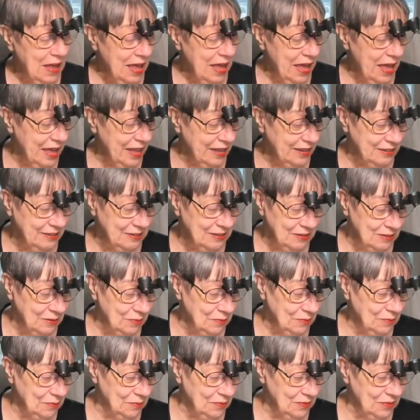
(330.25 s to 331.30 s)
And
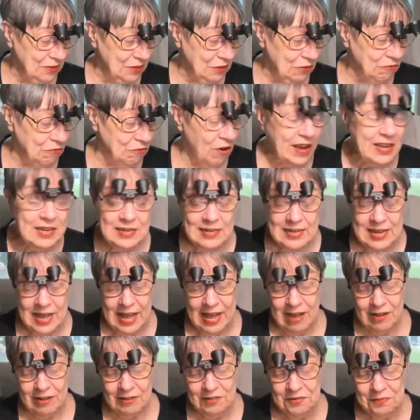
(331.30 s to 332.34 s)
right
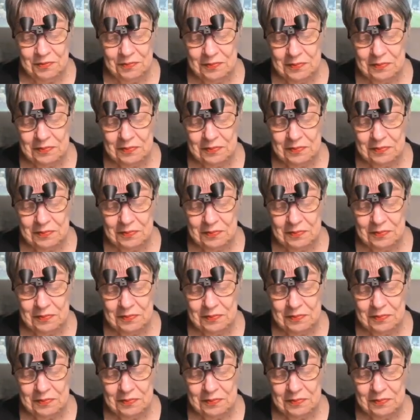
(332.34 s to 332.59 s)
now,